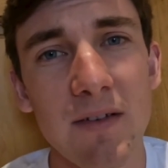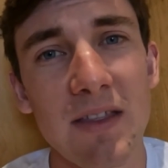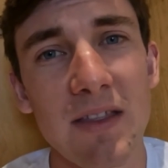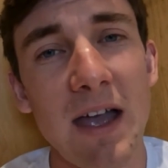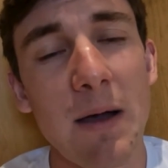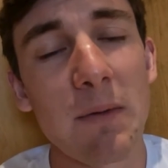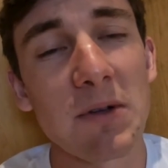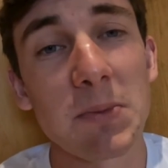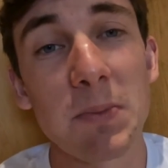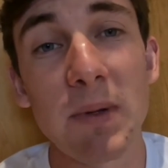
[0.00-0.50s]
and
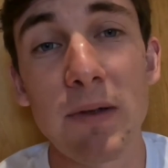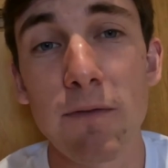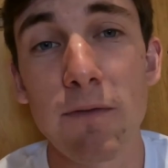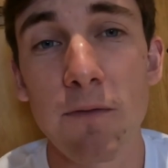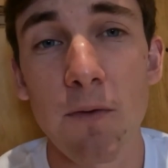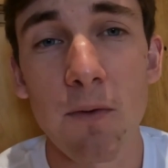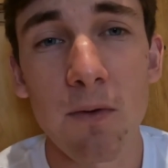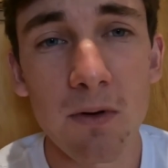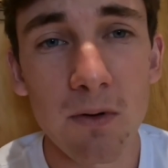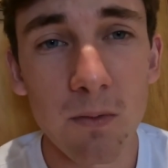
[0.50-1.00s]
that was
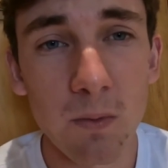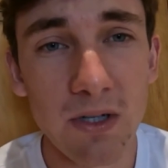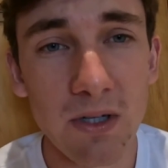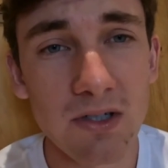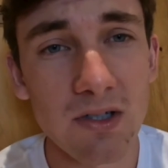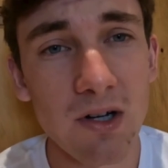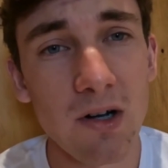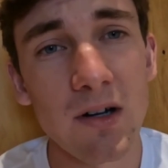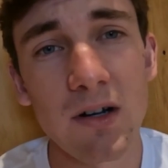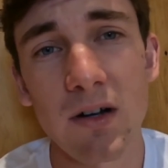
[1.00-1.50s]
before we
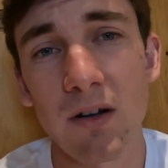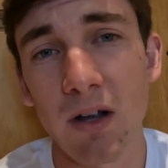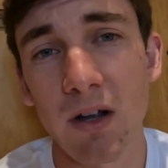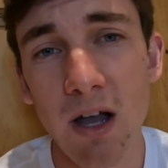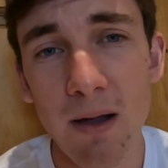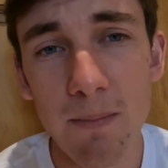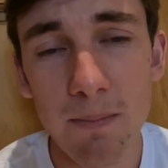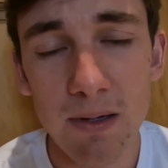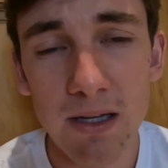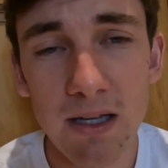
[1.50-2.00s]
started our
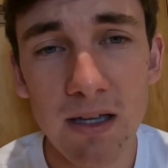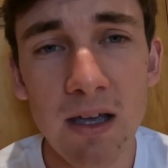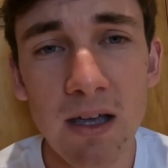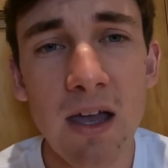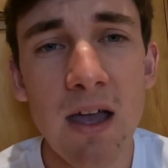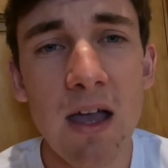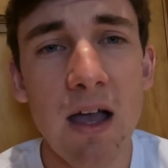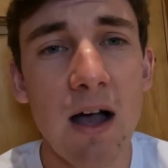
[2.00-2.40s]
company.